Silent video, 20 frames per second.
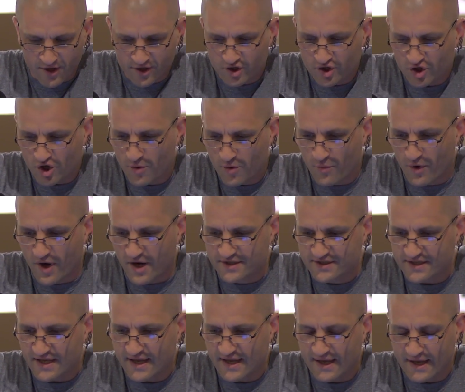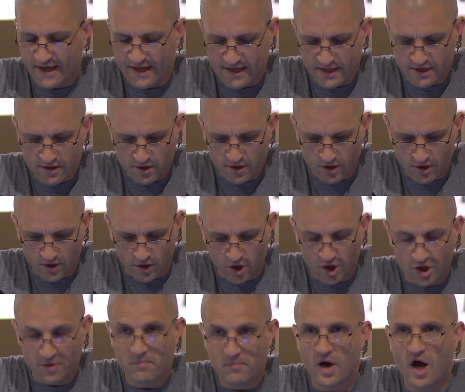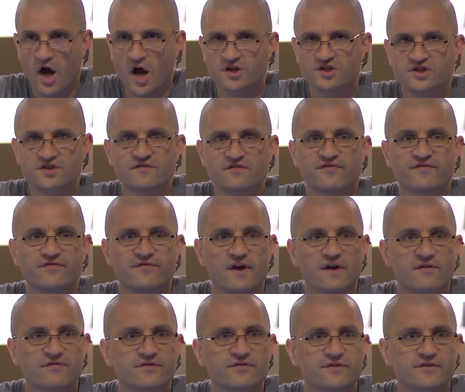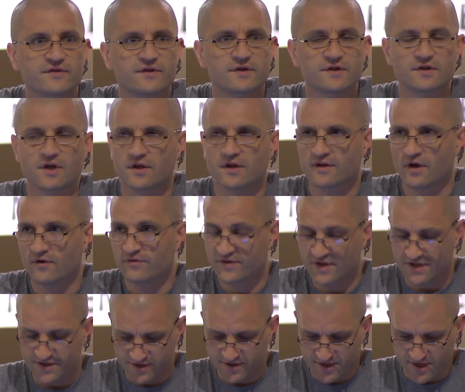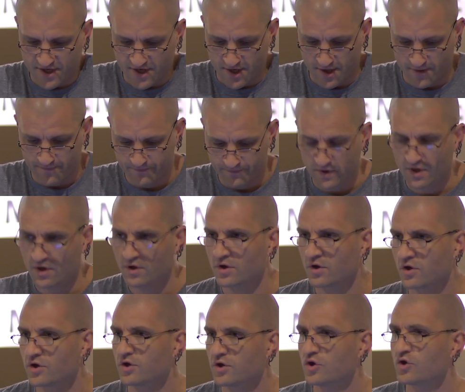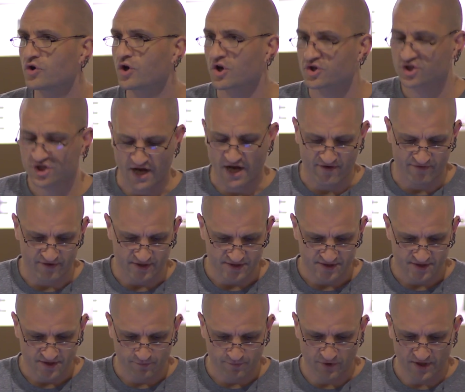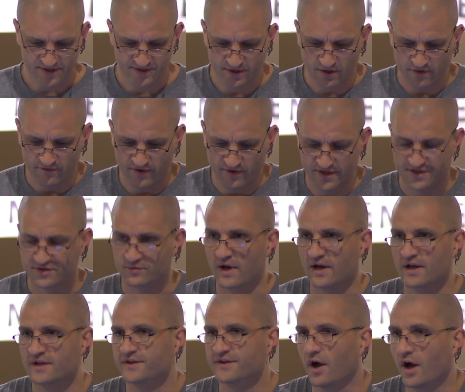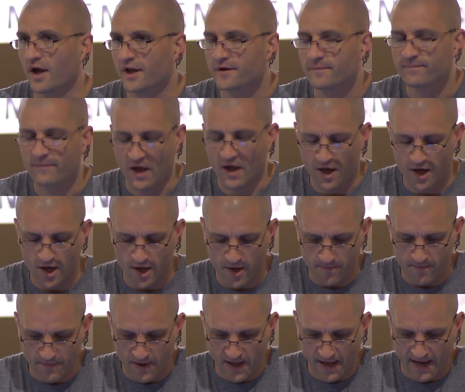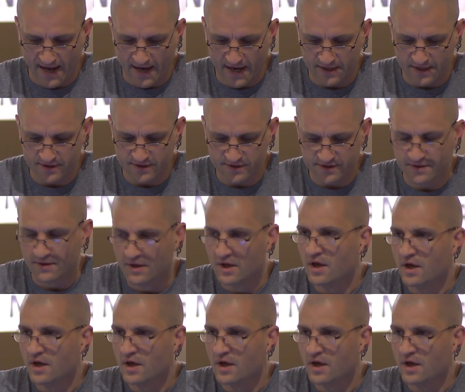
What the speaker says: Comrades, on March the 5th of this year, Hugo Chavez, the president of Venezuela, died. And